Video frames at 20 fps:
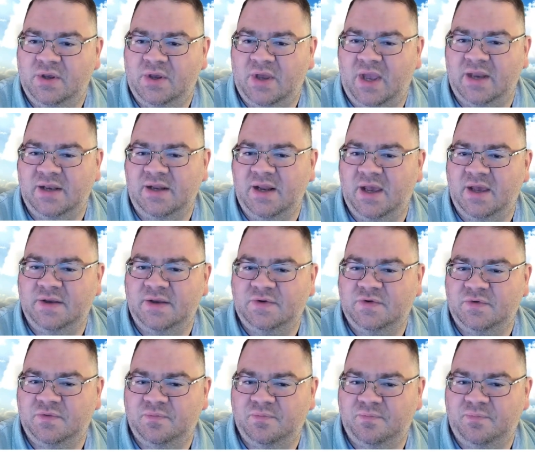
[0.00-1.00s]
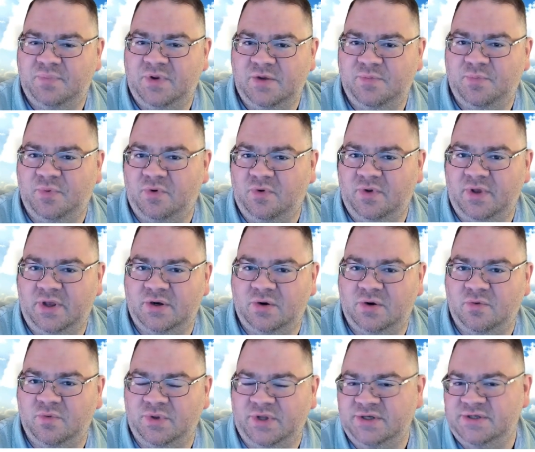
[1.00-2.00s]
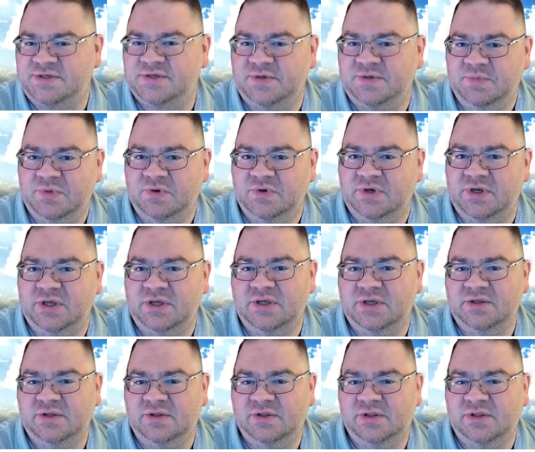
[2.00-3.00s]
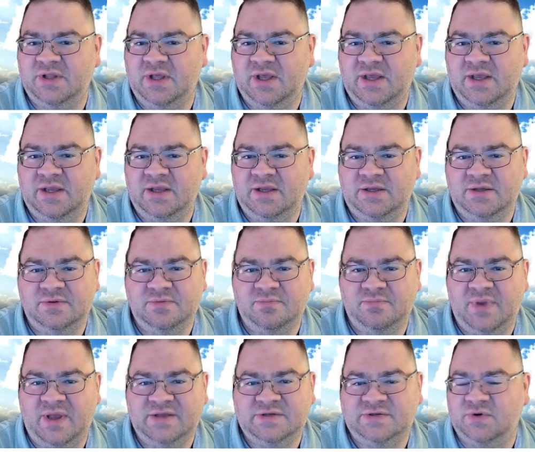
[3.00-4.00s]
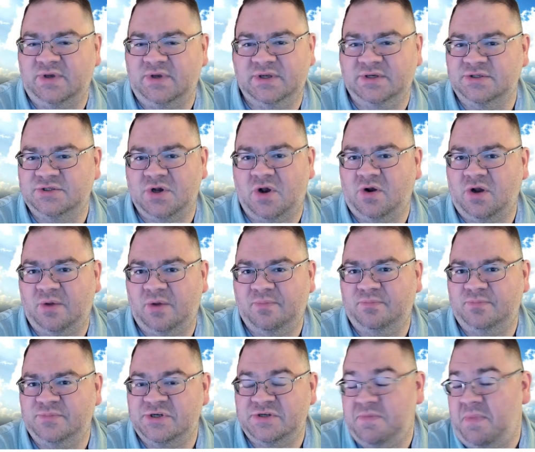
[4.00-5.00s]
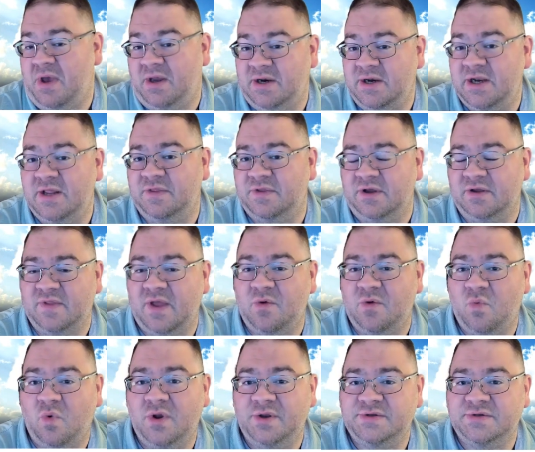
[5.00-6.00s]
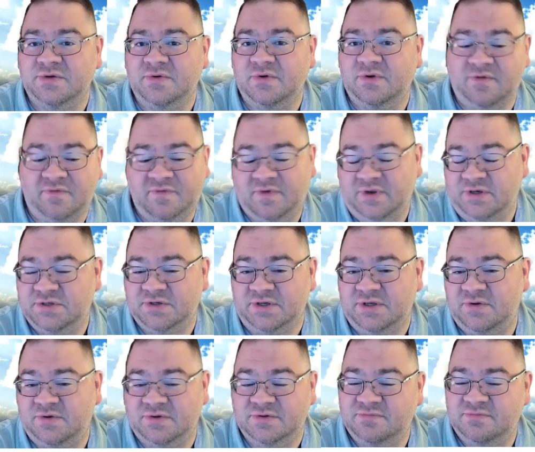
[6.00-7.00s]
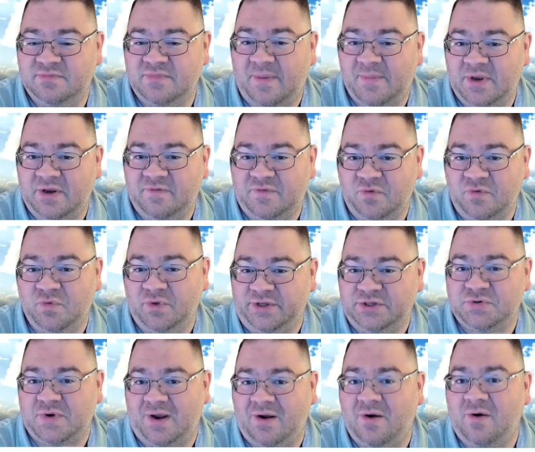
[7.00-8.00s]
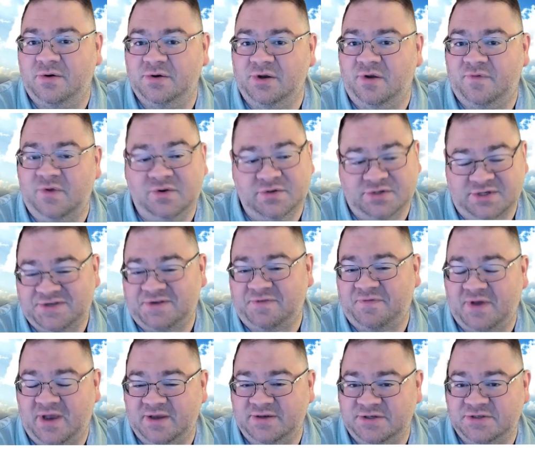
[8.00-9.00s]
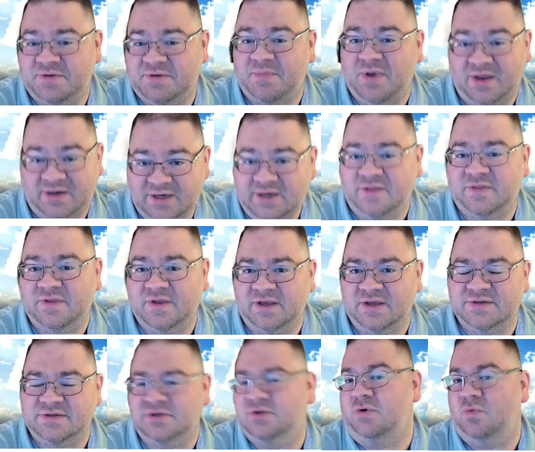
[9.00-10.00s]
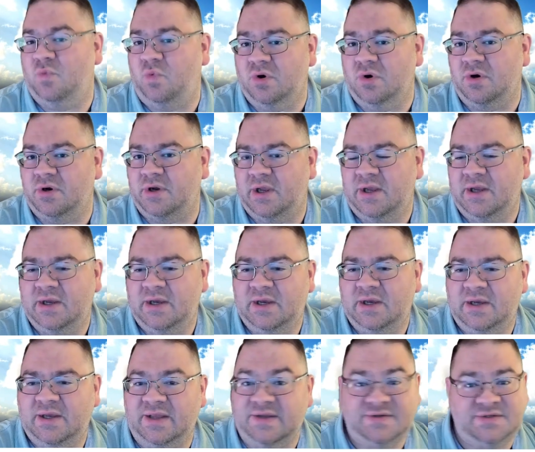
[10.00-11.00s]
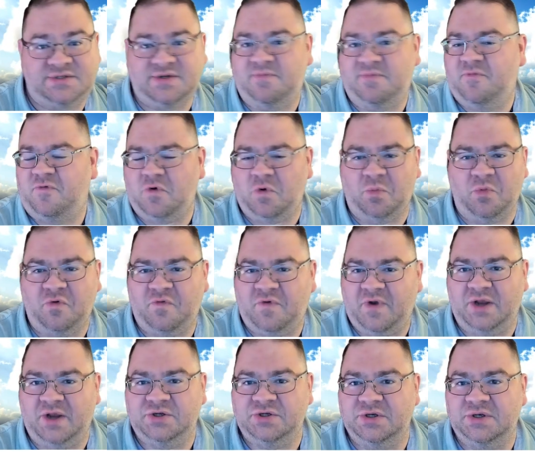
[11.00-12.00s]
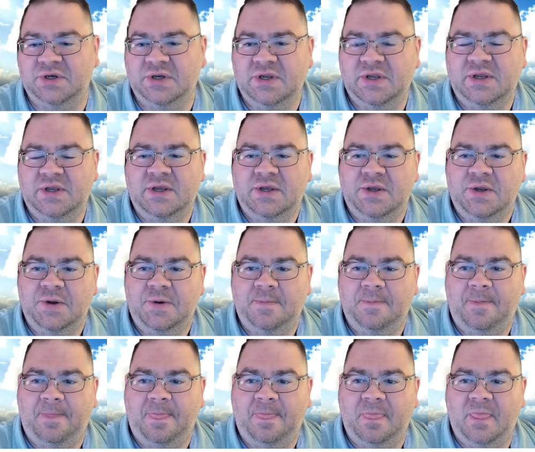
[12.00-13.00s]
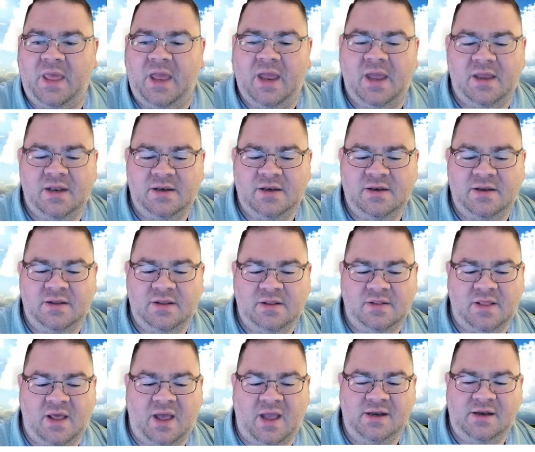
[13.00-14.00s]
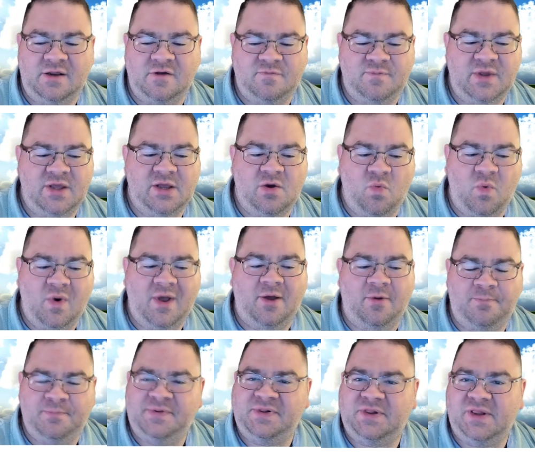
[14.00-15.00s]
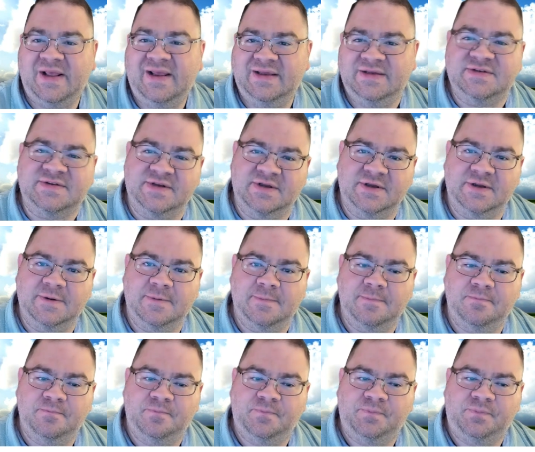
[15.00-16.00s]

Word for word: and yet people in our religious community they basically can chalk up just about anything they want to, and eventually you can. I mean, if you really try hard enough, you could justify just about anything as a good work, in some form or fashion. And the idea of being well pleasing,